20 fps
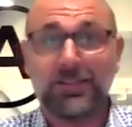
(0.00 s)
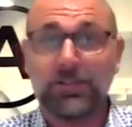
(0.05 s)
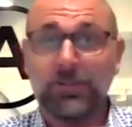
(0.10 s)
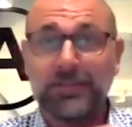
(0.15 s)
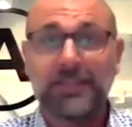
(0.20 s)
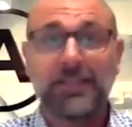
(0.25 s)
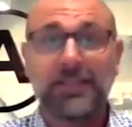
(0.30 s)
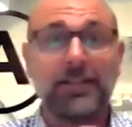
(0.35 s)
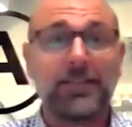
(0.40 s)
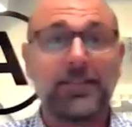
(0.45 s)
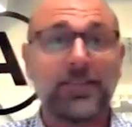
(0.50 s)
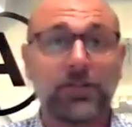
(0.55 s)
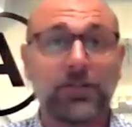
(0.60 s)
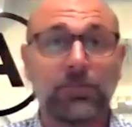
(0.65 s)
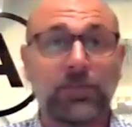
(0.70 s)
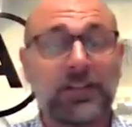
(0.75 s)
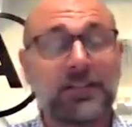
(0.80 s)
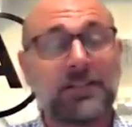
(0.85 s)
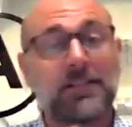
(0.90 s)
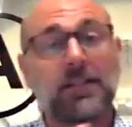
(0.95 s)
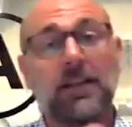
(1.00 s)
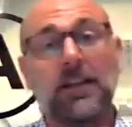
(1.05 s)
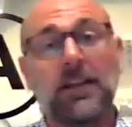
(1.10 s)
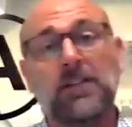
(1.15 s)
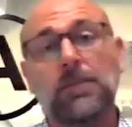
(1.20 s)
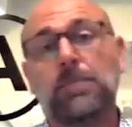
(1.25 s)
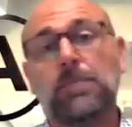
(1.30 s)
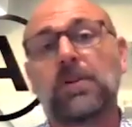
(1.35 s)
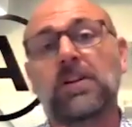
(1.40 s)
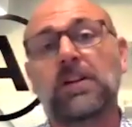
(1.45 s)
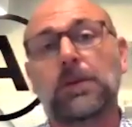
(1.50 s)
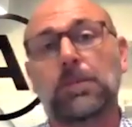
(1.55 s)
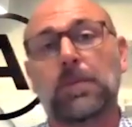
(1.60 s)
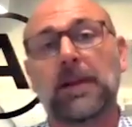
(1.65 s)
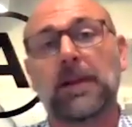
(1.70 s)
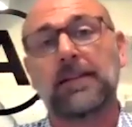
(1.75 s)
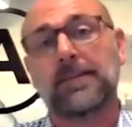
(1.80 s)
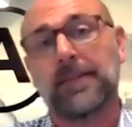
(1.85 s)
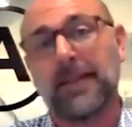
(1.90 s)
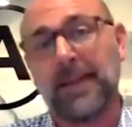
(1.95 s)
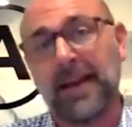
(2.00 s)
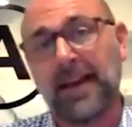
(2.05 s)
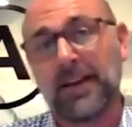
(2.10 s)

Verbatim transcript: to assess the risk, and to put into place the